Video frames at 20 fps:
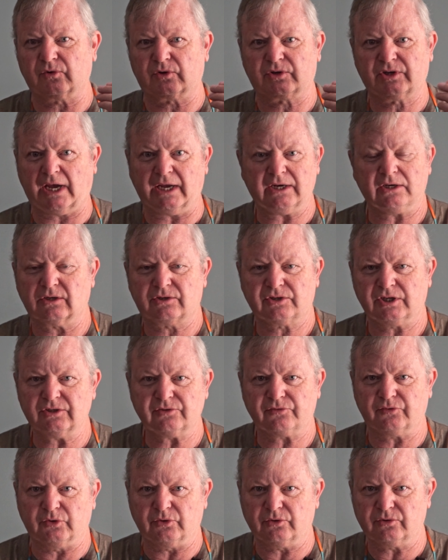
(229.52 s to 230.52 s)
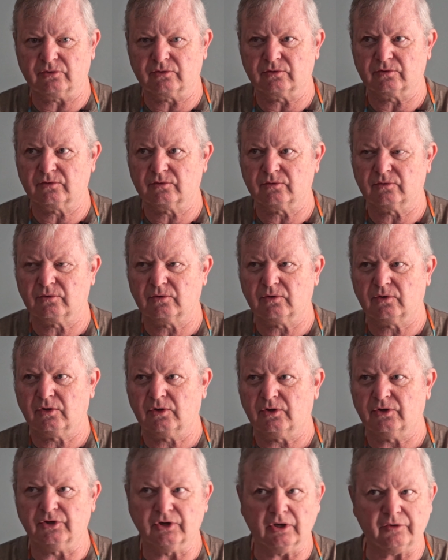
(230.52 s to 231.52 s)
tinned food,
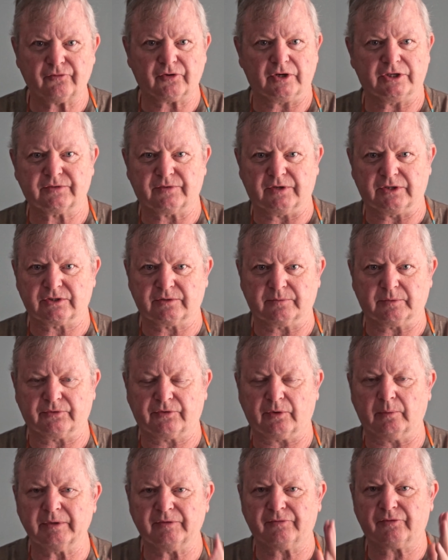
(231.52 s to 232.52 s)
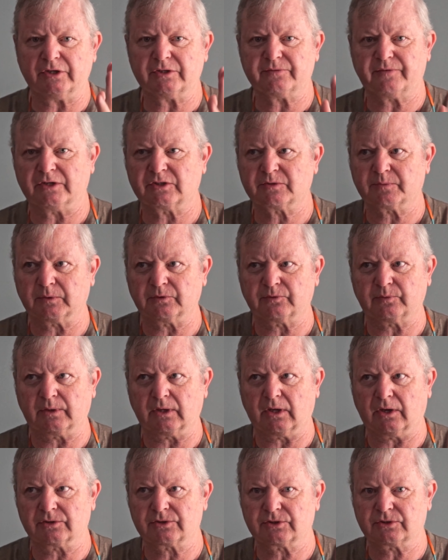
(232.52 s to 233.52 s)
no fresh vegetables. I mean, fresh vegetables would
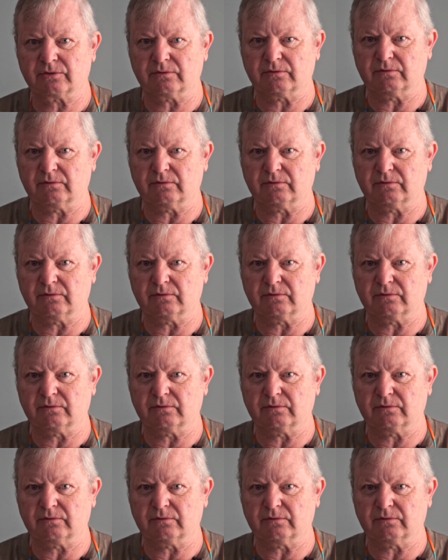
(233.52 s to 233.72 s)
last